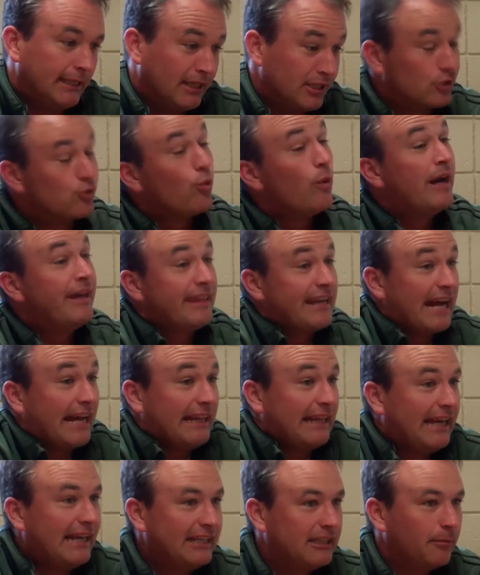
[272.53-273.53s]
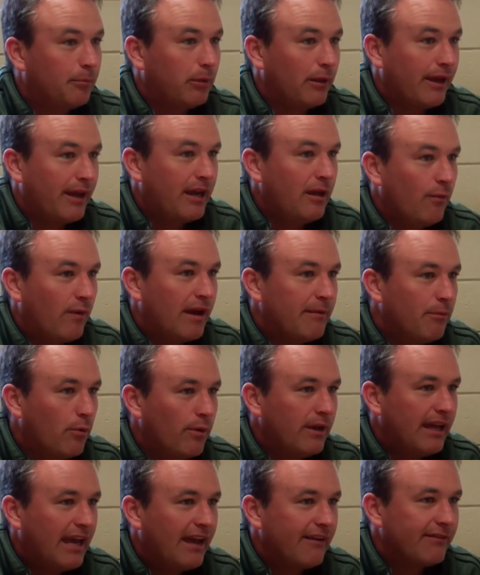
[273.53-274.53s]
It's a way that I like to play anyway, but
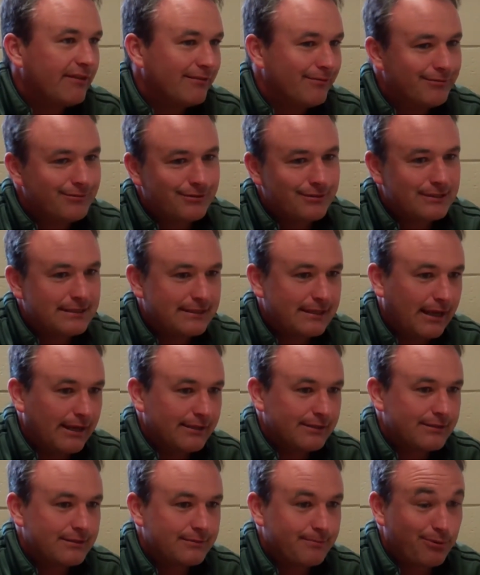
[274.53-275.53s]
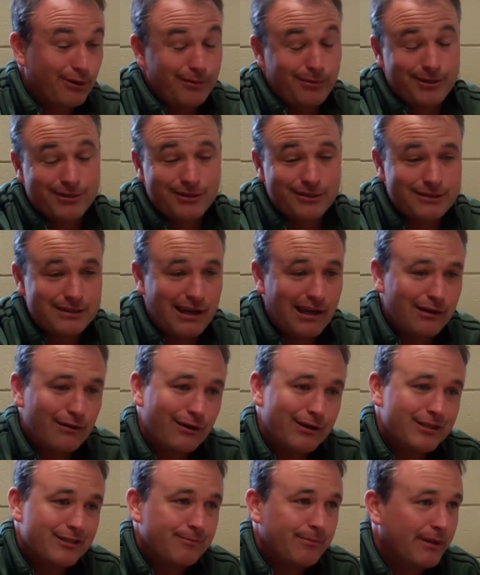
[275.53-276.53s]
we haven't pretty much since
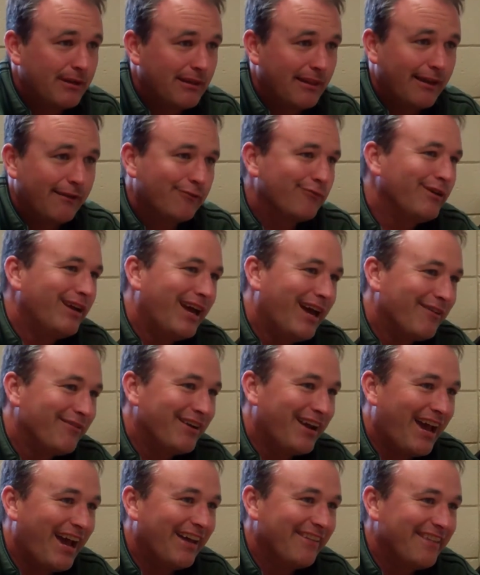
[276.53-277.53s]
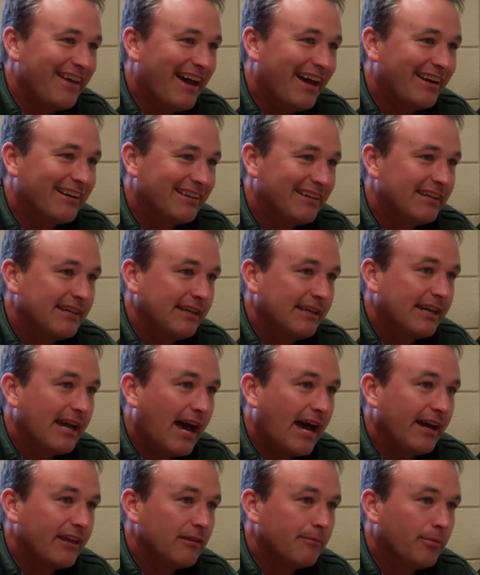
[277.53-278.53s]
Andre Smith left, we haven't had that
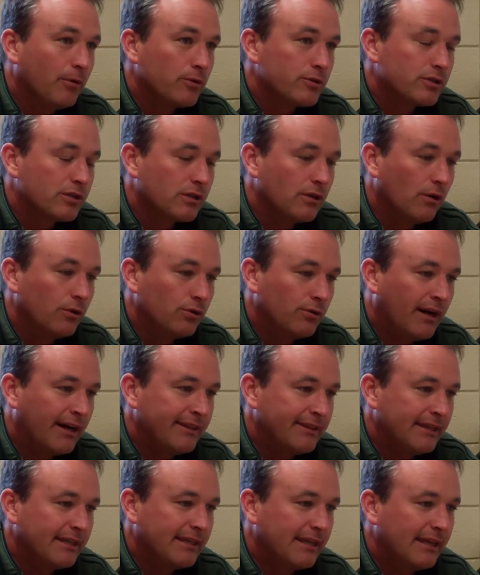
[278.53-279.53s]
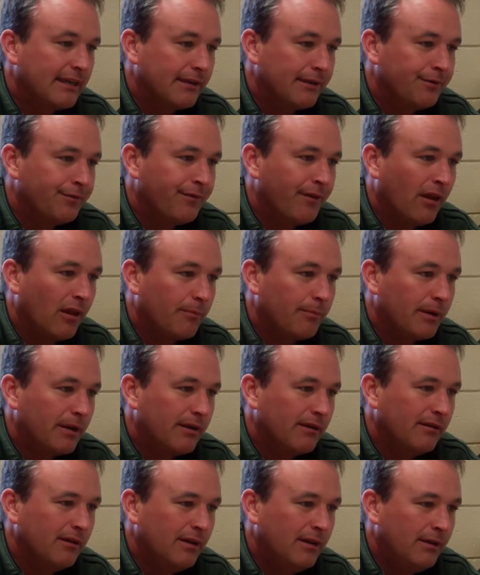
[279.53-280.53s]
guy in the post to go to. I think he can develop
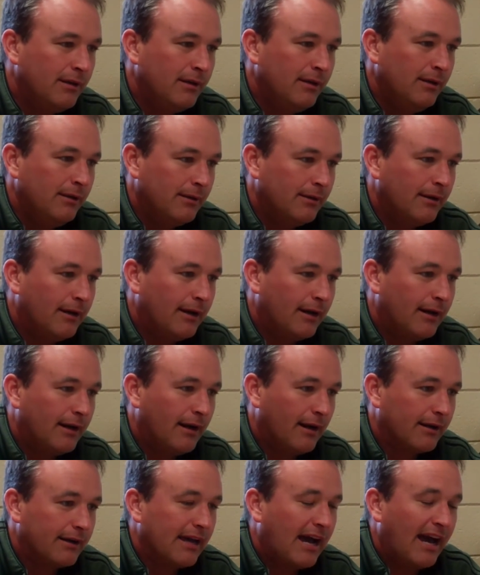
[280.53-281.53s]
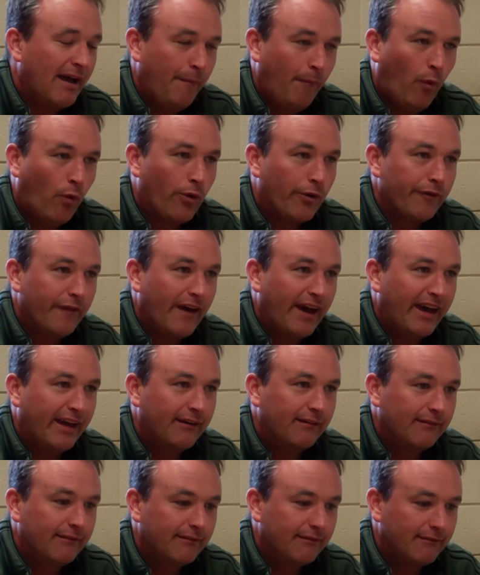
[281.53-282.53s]
into a guy more in
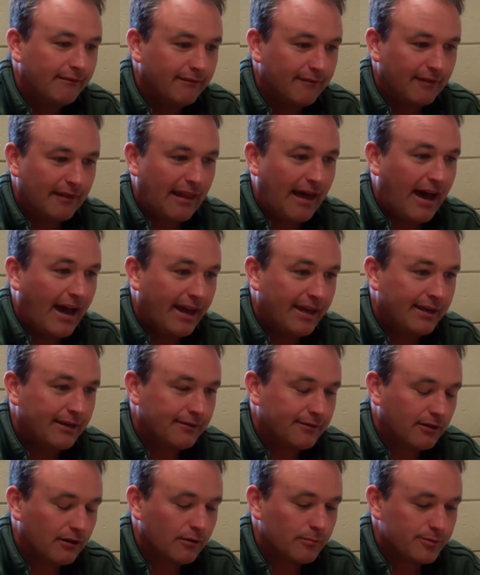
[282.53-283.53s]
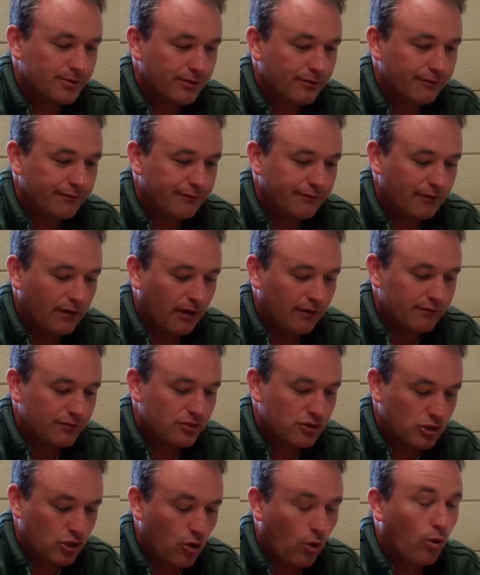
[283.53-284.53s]
that line in terms of
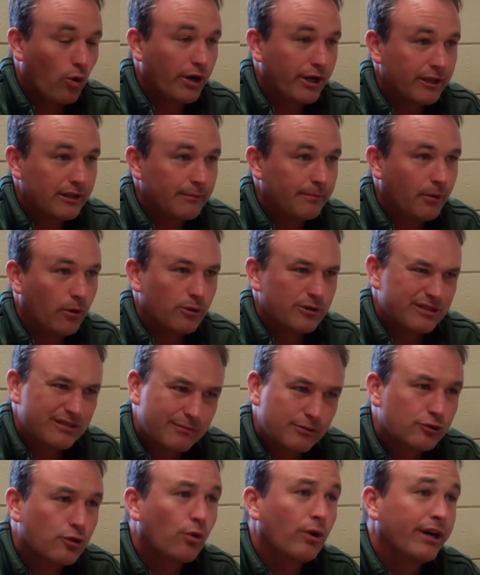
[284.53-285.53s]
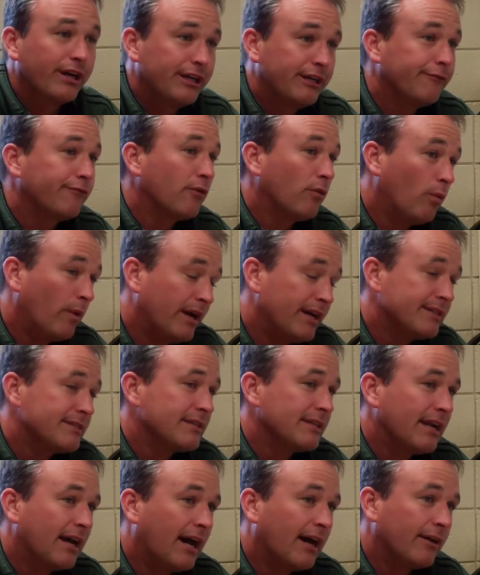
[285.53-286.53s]
scoring in the post. Scoring in different
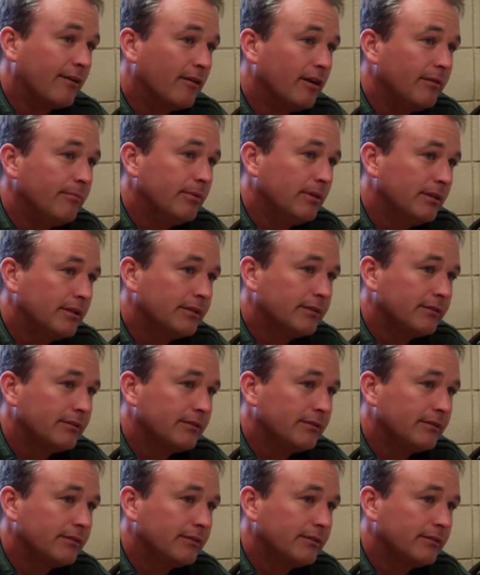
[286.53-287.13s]
ways than Andre,